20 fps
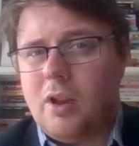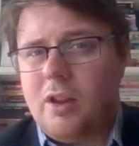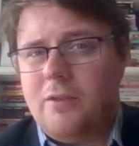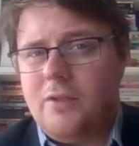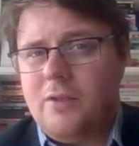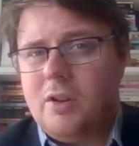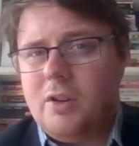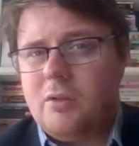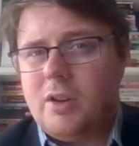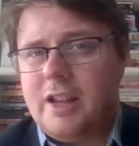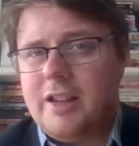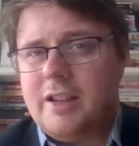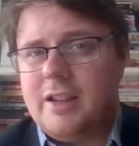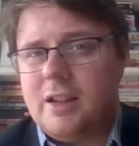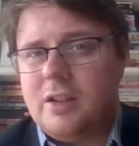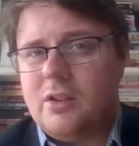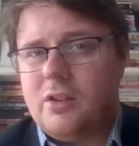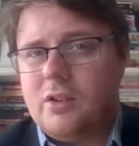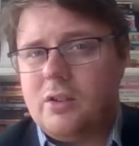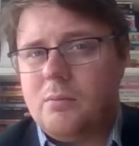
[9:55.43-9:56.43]
I feel like
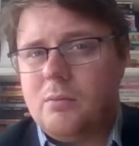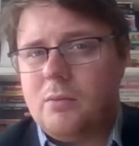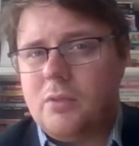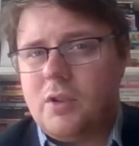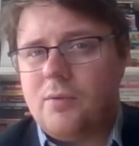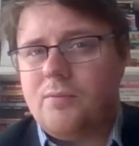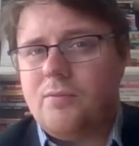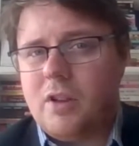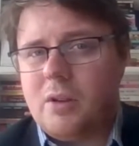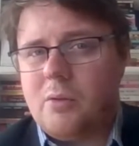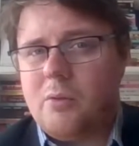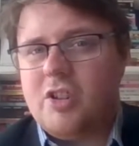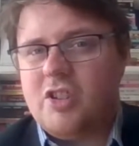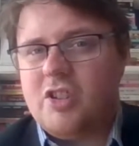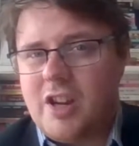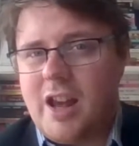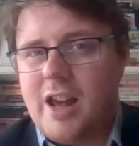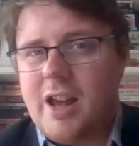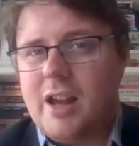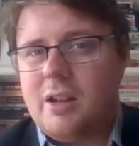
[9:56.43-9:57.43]
it's something which
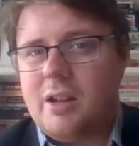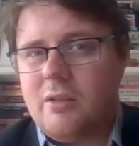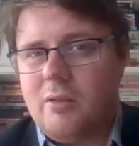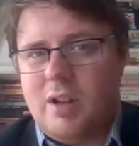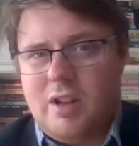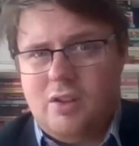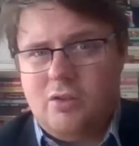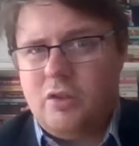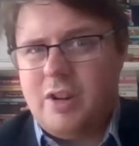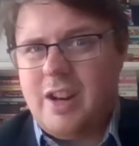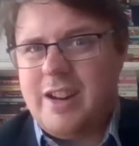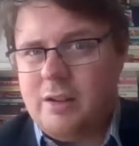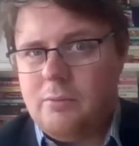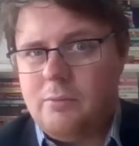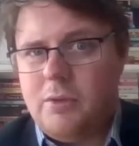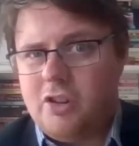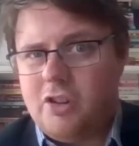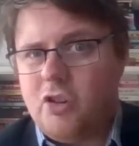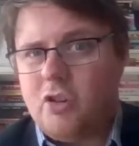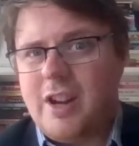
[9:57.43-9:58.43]
can and already
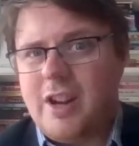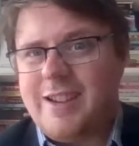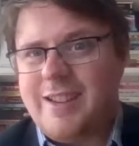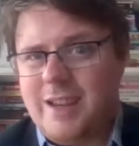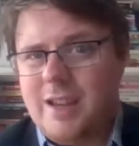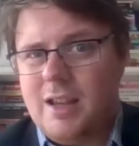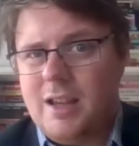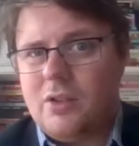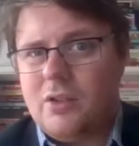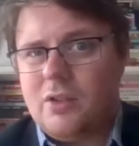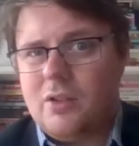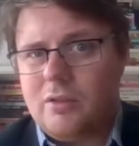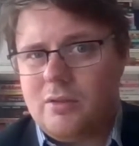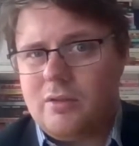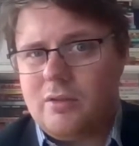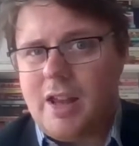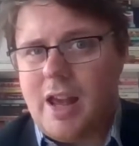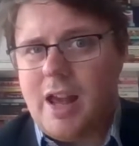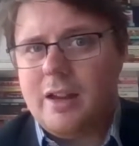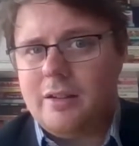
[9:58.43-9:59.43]
which already is and
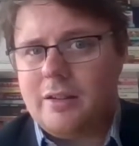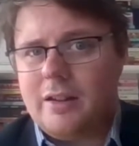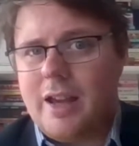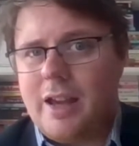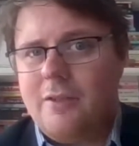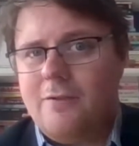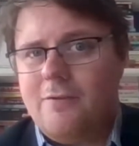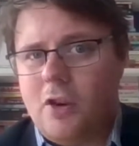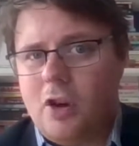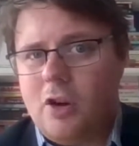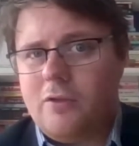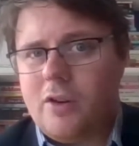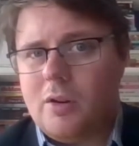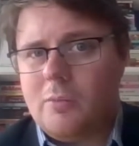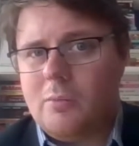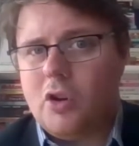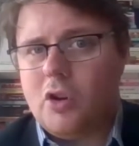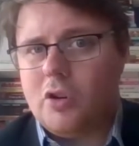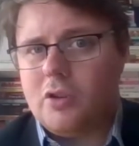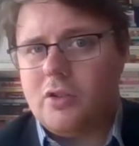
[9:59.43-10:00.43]
can get a further
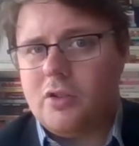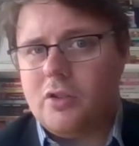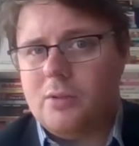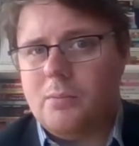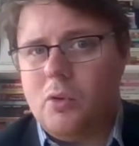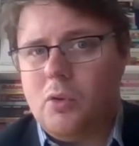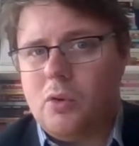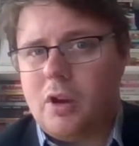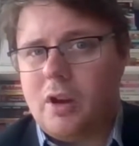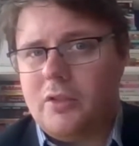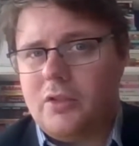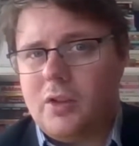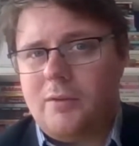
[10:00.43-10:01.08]
broader support.